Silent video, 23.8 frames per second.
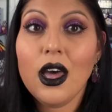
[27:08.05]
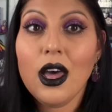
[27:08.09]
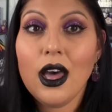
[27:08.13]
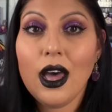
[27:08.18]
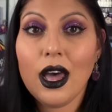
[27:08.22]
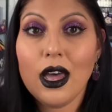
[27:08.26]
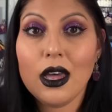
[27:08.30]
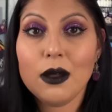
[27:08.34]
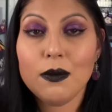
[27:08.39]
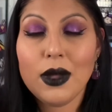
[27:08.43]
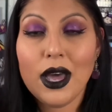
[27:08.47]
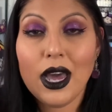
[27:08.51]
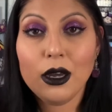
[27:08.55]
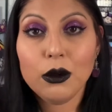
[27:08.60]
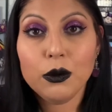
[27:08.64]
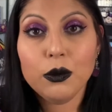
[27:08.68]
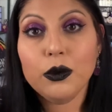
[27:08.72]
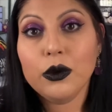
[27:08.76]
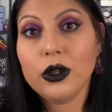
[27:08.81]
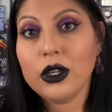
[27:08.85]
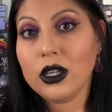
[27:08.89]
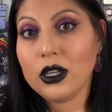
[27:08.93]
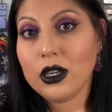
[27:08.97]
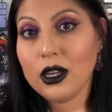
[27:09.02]
I
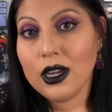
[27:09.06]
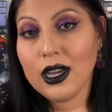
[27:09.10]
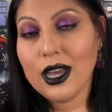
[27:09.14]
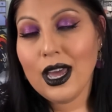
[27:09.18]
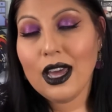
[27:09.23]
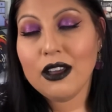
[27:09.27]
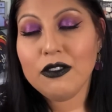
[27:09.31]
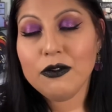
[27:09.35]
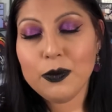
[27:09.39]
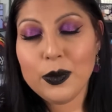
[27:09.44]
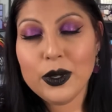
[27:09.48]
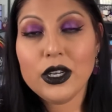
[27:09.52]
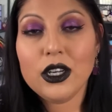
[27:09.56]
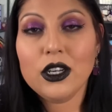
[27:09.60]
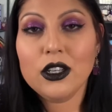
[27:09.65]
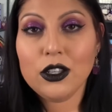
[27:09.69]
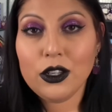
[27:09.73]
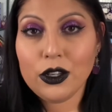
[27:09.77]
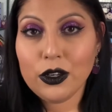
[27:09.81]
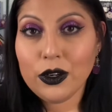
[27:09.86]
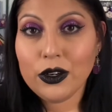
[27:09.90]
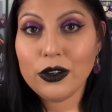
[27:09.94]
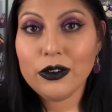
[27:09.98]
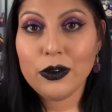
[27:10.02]
would have been a
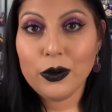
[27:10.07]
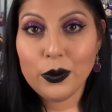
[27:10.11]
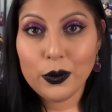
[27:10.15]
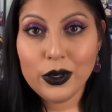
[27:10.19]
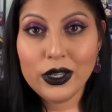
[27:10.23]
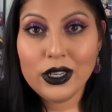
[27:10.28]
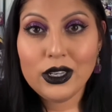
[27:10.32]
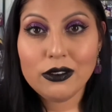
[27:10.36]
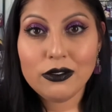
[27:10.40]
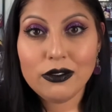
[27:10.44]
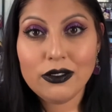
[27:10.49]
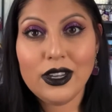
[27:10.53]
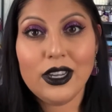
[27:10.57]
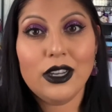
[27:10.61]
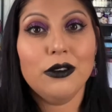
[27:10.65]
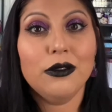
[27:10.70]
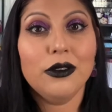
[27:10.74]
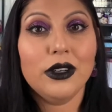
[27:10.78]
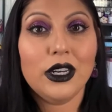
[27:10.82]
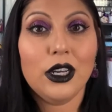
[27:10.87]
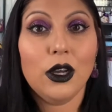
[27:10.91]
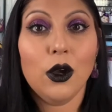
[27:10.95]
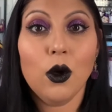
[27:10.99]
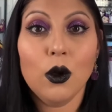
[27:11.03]
little annoyed if I
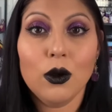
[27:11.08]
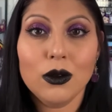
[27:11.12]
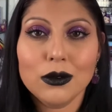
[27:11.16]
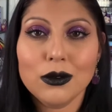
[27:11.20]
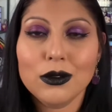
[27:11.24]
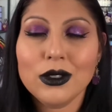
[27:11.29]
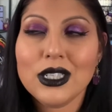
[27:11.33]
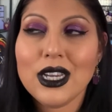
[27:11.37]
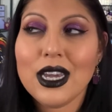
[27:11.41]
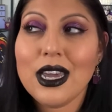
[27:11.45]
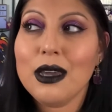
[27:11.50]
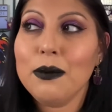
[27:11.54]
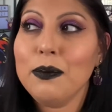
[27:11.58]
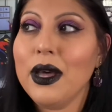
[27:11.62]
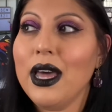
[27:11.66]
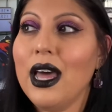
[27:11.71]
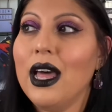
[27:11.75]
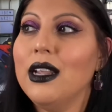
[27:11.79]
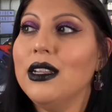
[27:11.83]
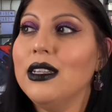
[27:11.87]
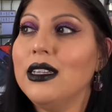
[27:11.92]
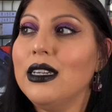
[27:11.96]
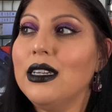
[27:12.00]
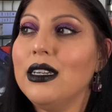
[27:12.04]
already owned a
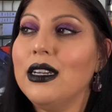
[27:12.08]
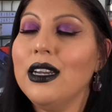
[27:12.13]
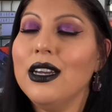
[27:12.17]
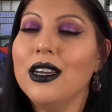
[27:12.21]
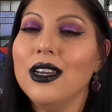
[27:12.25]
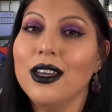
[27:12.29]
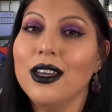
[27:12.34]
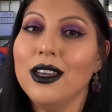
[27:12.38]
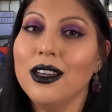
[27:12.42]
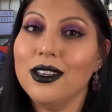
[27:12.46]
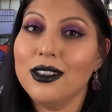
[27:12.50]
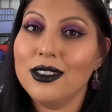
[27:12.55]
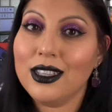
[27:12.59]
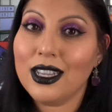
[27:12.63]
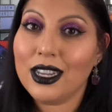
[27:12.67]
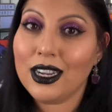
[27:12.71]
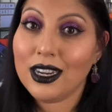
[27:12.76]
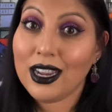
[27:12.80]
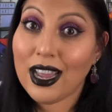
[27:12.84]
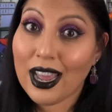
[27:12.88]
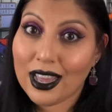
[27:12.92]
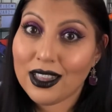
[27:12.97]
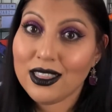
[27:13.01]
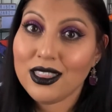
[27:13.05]
palette that
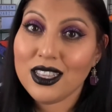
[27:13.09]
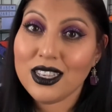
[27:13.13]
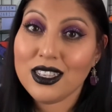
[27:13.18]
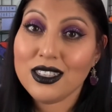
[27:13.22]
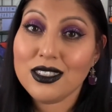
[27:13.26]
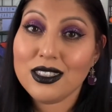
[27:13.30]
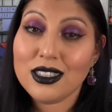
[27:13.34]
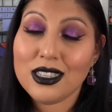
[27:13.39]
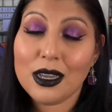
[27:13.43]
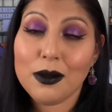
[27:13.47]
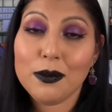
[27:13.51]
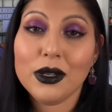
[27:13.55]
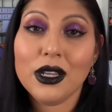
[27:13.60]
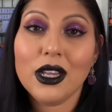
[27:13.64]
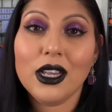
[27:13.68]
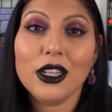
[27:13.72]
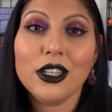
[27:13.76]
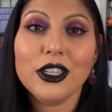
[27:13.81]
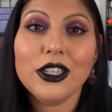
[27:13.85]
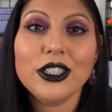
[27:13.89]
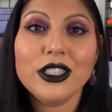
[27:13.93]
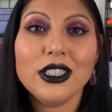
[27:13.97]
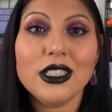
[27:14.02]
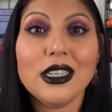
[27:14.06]
had these same
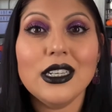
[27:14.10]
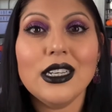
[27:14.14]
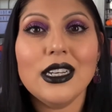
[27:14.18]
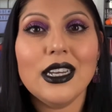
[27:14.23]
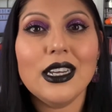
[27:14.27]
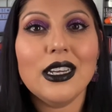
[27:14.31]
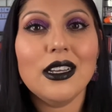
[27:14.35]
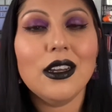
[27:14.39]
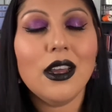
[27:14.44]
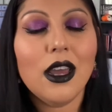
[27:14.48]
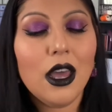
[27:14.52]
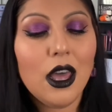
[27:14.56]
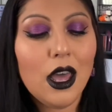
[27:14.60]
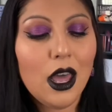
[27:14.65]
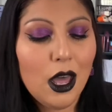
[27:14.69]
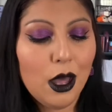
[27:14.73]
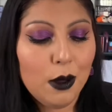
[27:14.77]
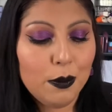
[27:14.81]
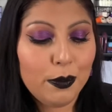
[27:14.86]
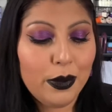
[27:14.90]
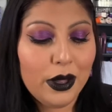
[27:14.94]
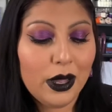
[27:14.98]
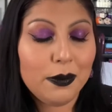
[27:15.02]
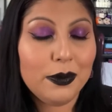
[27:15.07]
colors in it,
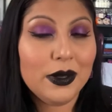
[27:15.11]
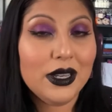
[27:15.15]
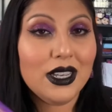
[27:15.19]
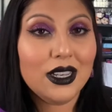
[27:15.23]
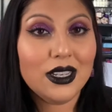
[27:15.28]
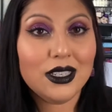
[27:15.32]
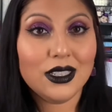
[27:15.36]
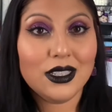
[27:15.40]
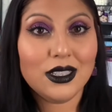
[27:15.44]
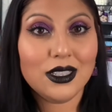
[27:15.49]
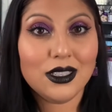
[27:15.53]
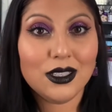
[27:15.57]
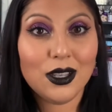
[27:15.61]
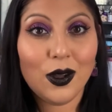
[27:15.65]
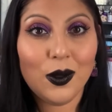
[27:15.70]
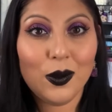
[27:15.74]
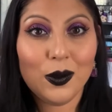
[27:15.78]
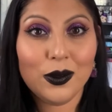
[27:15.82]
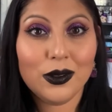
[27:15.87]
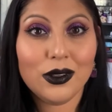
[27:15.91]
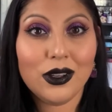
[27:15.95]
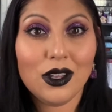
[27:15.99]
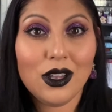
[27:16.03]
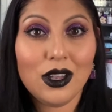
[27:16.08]
but because it's
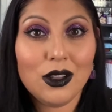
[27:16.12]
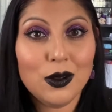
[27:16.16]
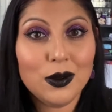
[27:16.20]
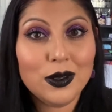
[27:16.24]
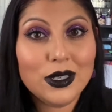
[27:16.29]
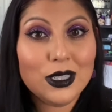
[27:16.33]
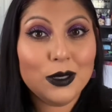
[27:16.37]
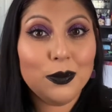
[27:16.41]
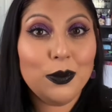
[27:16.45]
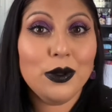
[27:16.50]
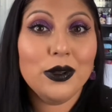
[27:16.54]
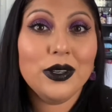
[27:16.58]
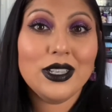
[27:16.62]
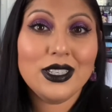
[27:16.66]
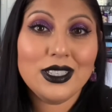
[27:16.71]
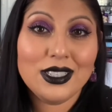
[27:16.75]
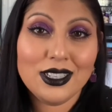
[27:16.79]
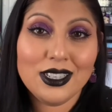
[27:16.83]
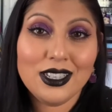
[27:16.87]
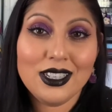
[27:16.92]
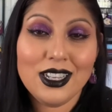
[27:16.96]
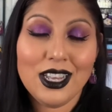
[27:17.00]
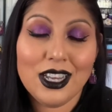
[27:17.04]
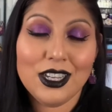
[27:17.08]
Hocus Pocus
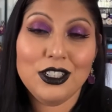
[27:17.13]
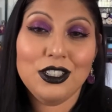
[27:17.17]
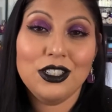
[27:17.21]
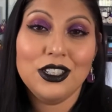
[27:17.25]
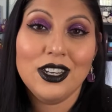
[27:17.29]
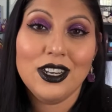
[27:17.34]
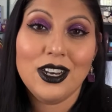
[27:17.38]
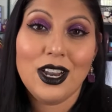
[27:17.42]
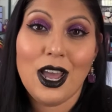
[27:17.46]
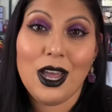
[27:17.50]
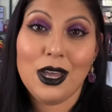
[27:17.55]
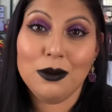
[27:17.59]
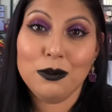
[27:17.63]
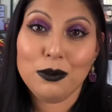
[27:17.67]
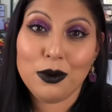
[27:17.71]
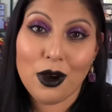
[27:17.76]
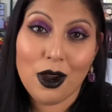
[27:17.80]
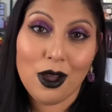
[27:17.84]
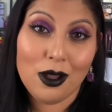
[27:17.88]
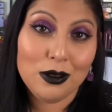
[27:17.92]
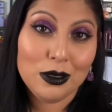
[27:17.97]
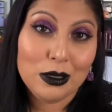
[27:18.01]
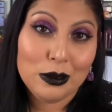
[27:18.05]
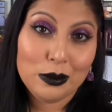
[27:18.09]
collection, I
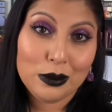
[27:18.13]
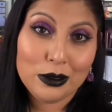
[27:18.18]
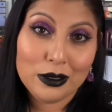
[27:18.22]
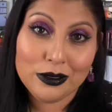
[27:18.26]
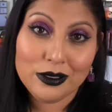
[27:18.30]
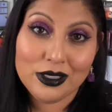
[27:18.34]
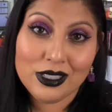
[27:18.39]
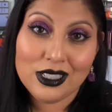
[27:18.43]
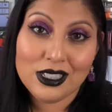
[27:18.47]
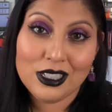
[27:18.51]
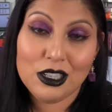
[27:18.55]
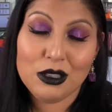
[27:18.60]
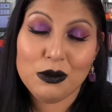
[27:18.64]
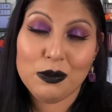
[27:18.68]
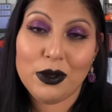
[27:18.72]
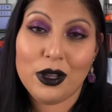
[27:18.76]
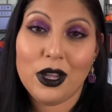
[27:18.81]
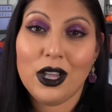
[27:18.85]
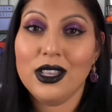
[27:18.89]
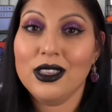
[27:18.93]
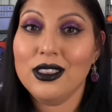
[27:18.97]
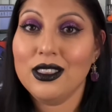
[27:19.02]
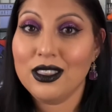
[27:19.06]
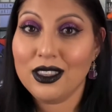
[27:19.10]
probably would have still
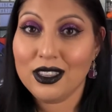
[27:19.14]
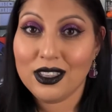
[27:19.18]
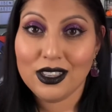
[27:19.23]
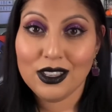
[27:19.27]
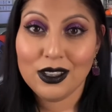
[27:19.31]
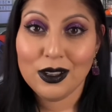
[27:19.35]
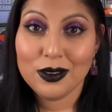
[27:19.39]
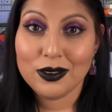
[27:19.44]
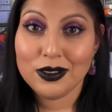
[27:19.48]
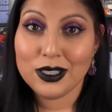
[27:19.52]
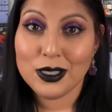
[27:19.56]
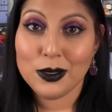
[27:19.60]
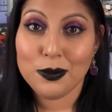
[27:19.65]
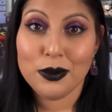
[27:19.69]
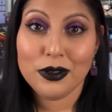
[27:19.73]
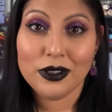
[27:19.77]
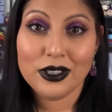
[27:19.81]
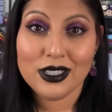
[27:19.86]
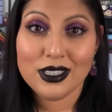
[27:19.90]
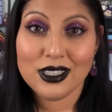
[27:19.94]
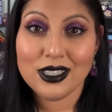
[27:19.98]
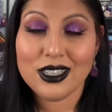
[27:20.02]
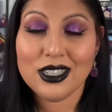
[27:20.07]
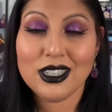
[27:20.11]
bought the Hocus
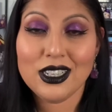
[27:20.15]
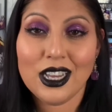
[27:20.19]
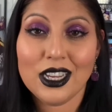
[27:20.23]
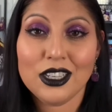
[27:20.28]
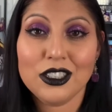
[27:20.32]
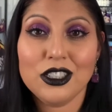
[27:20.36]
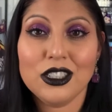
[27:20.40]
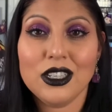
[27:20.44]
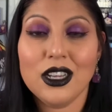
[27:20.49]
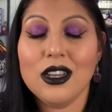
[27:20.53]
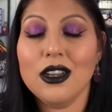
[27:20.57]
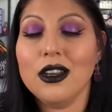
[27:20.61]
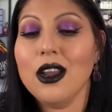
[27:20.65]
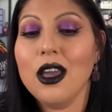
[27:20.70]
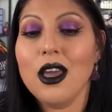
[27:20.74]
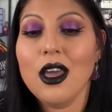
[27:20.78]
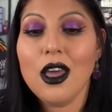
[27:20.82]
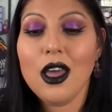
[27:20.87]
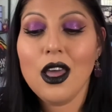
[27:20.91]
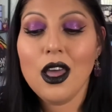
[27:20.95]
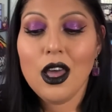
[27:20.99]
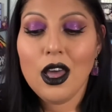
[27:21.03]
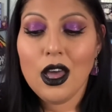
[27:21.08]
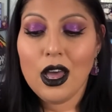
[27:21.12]
Pocus collection
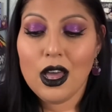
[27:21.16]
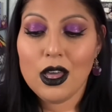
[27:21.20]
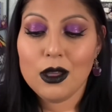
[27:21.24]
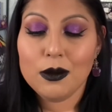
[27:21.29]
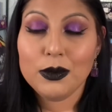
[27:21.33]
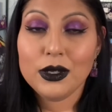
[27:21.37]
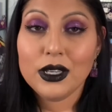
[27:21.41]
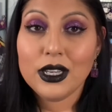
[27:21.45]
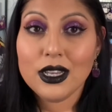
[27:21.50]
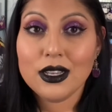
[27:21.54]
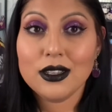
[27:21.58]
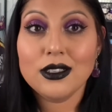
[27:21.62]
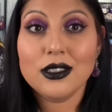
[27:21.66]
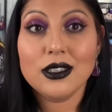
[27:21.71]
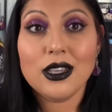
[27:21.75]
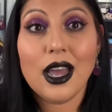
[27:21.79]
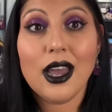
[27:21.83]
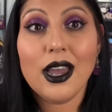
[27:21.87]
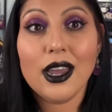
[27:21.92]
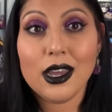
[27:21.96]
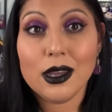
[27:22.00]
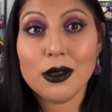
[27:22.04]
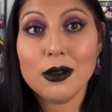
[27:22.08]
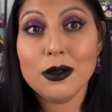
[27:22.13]
because
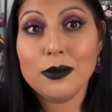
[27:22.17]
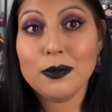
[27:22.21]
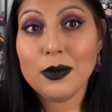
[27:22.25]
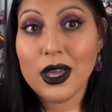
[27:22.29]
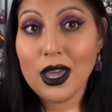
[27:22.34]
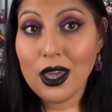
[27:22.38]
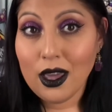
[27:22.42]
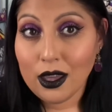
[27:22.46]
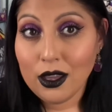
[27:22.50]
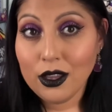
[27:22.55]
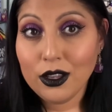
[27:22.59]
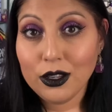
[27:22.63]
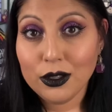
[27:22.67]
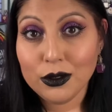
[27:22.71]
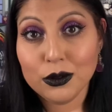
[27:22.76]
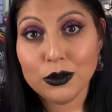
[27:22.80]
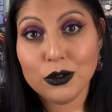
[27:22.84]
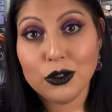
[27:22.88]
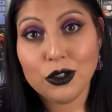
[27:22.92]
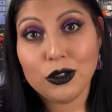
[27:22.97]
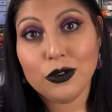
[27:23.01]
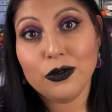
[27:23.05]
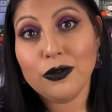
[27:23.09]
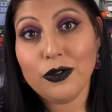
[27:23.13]
I am a
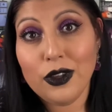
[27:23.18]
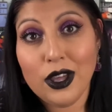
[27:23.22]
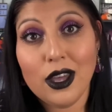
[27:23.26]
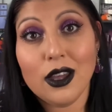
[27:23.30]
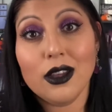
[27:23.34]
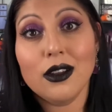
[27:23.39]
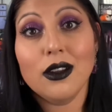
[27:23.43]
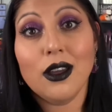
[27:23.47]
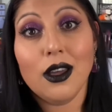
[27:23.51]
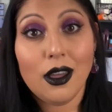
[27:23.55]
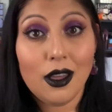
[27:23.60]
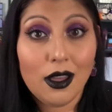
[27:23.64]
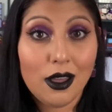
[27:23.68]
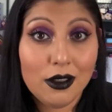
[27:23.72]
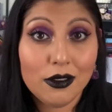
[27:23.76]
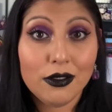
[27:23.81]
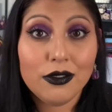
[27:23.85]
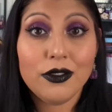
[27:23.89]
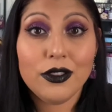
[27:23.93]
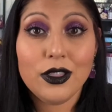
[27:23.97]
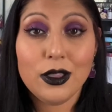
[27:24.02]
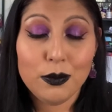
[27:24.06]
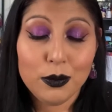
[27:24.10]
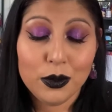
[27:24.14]
huge fan of
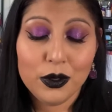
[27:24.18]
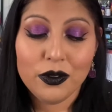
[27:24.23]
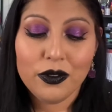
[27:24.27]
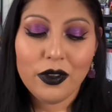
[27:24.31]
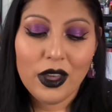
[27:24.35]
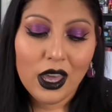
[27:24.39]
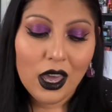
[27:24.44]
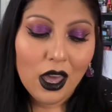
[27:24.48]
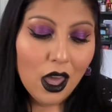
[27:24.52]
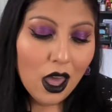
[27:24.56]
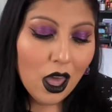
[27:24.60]
the movie.